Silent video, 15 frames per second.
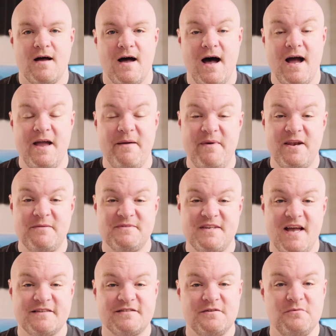Hi, I'm Adam
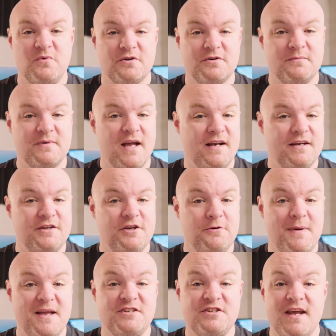Saxton and welcome to Guy in a
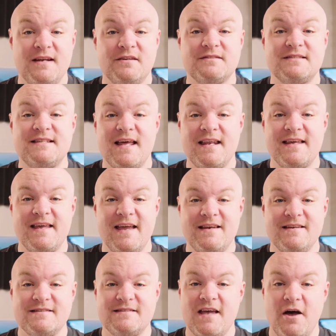Cube, a channel
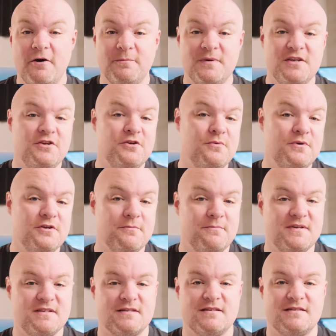dedicated to helping you and your
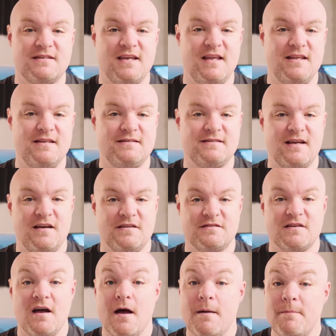business gain insights
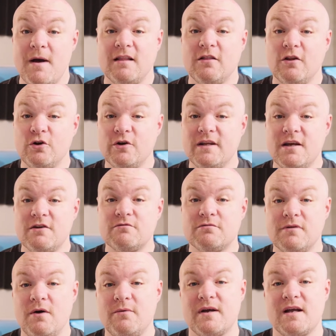by learning and
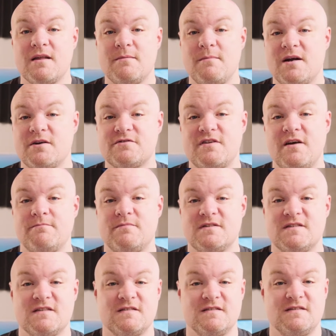growing on the Microsoft
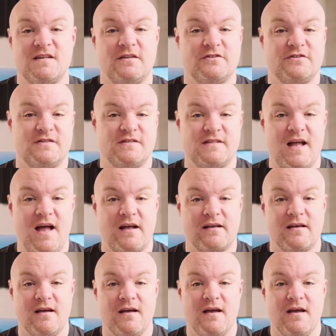Business Intelligence stack.